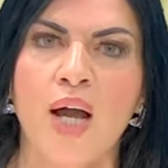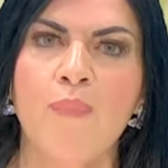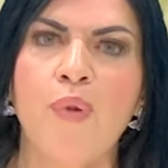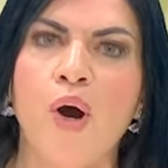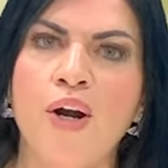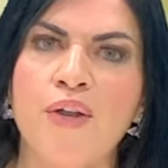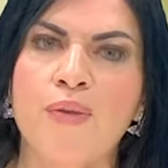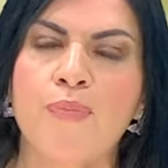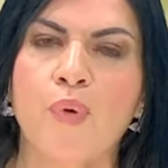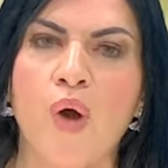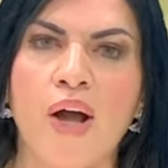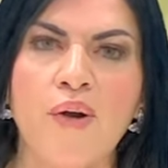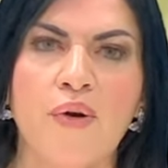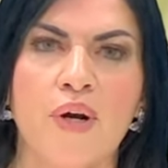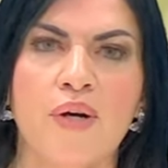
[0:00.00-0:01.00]
part of the
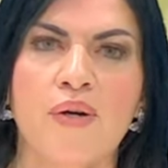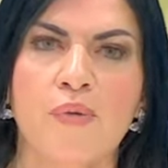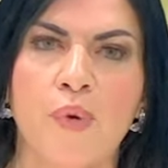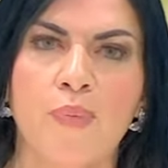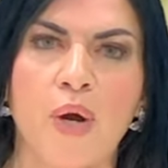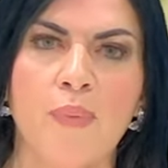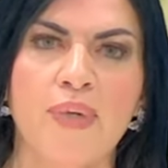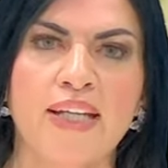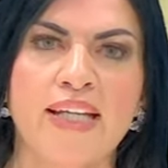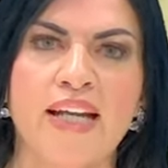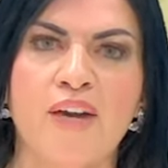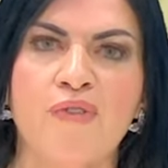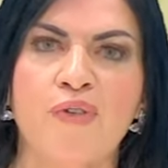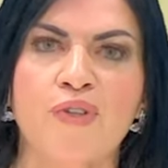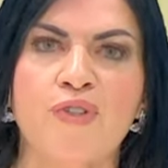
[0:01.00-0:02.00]
broader Republican
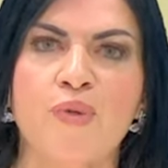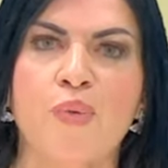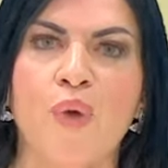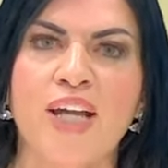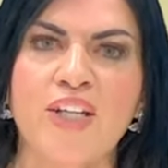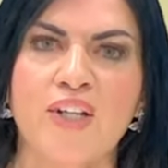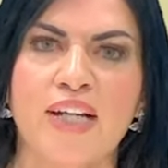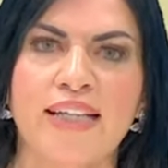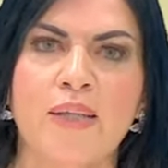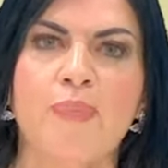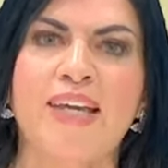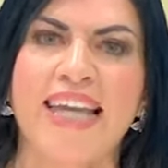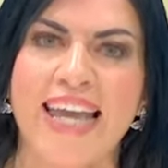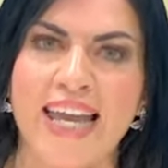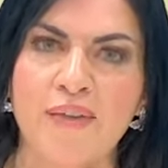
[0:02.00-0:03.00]
efforts to regulate the
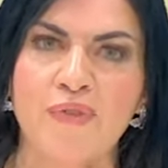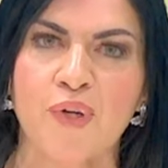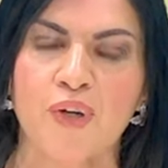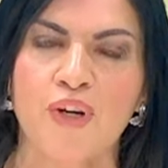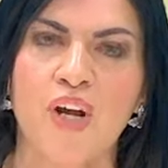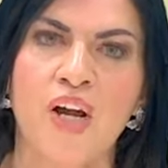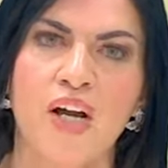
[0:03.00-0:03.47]
behavior